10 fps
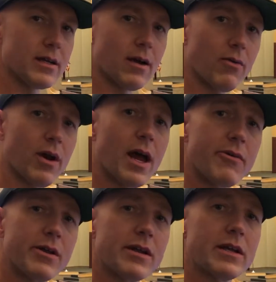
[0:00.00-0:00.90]
Now what I
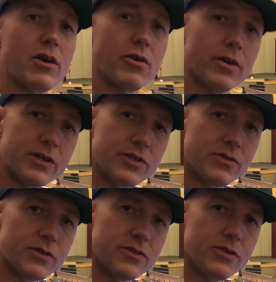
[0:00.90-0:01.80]
would encourage you
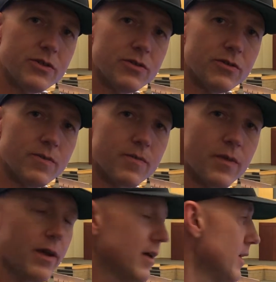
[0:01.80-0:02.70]
to do
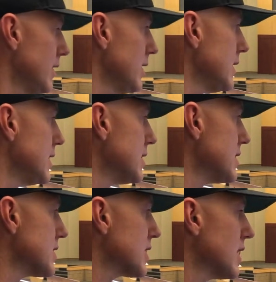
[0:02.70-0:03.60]

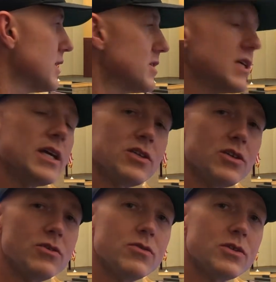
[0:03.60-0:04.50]
is
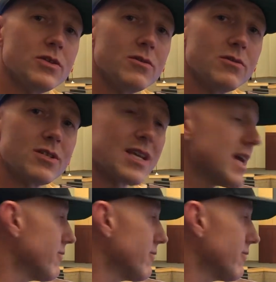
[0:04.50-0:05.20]
continue to save